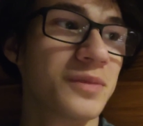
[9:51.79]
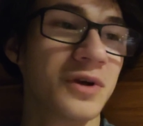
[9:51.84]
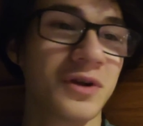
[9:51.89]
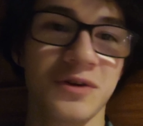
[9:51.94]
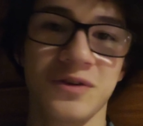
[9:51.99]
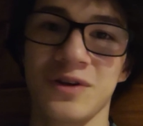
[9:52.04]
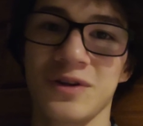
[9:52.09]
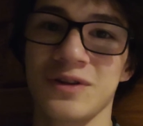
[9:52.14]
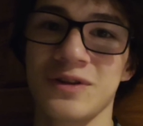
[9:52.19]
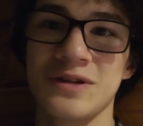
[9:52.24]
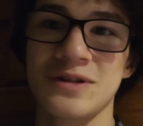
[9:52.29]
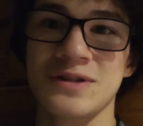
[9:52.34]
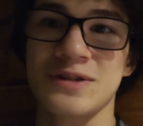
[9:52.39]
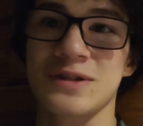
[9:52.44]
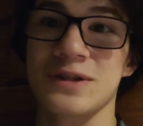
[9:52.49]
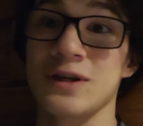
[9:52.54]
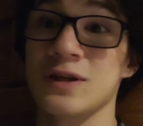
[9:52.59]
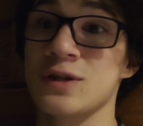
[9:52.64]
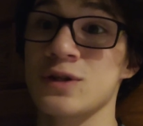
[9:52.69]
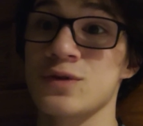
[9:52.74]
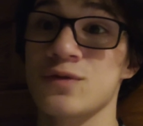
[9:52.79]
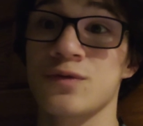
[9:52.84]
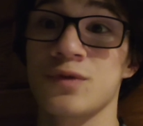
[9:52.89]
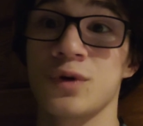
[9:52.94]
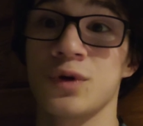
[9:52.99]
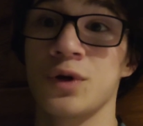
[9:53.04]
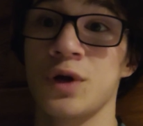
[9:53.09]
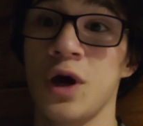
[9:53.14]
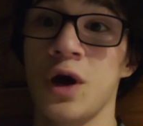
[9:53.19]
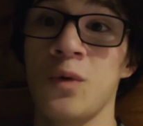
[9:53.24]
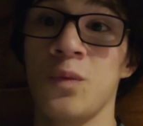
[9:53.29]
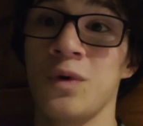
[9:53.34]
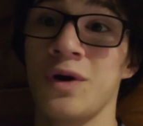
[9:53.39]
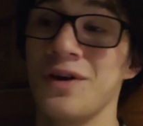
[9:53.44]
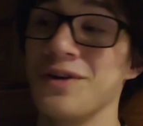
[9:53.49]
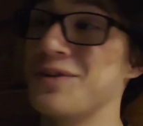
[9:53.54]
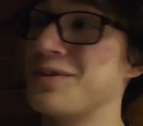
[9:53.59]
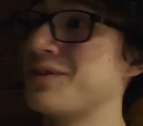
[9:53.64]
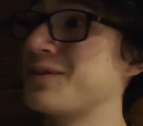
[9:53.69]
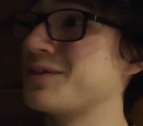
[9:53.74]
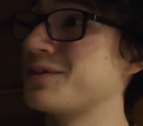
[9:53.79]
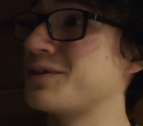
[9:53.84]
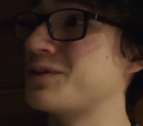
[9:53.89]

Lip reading: building these things for no one.